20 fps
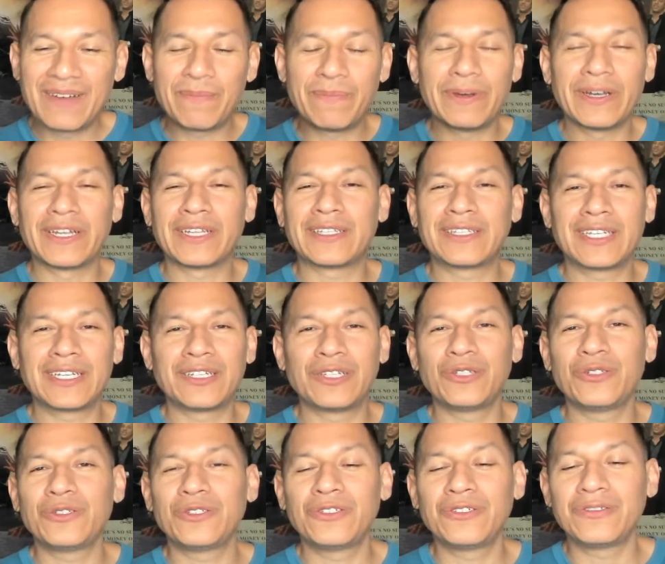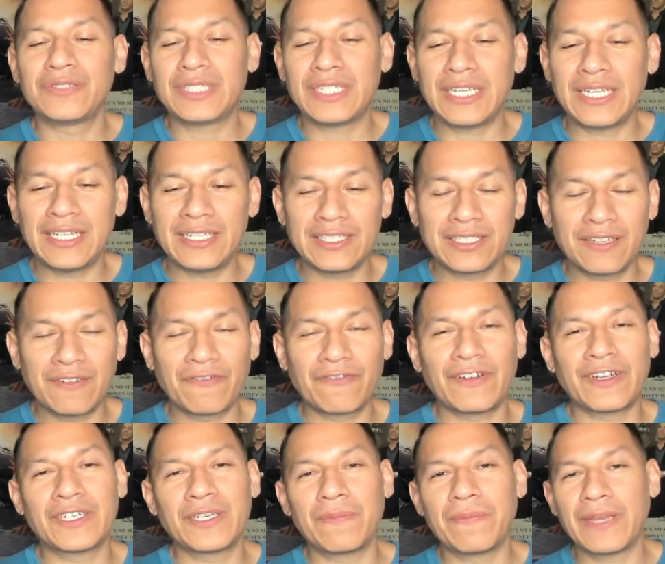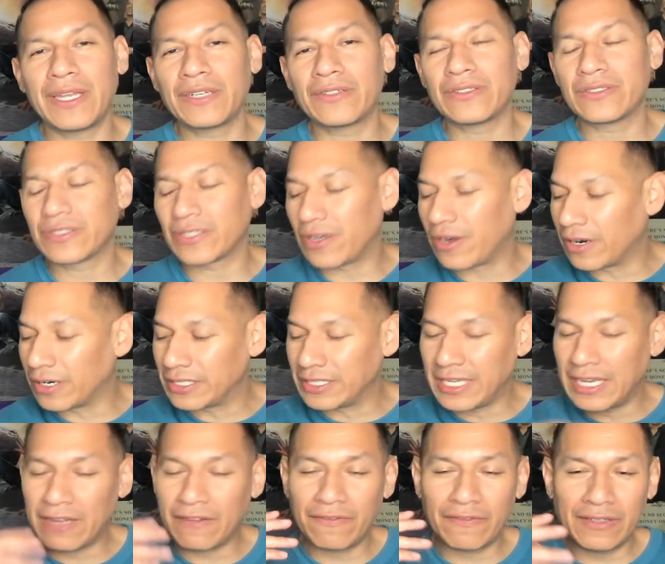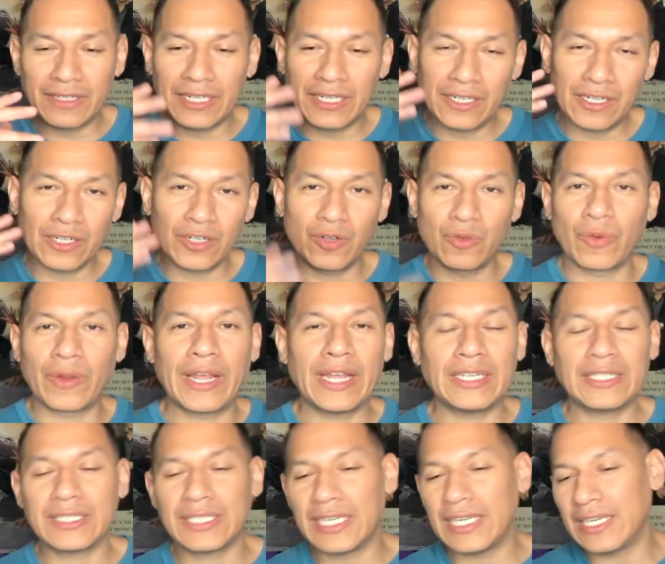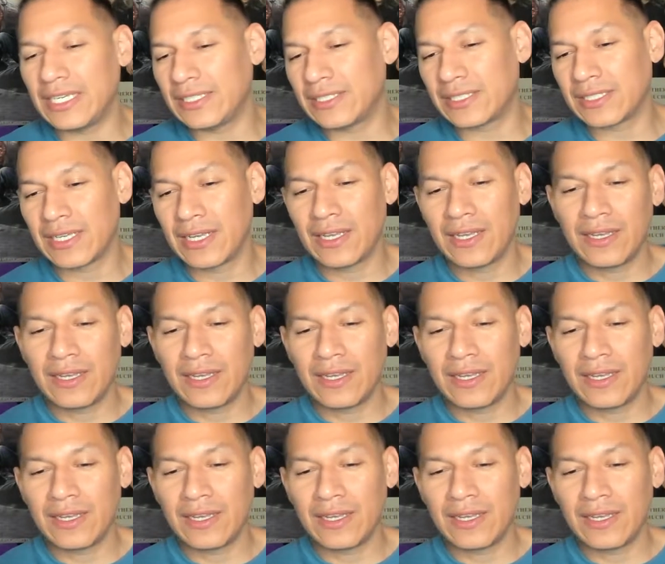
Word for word: but the Lulu tees, the fundamentals are definitely great tees.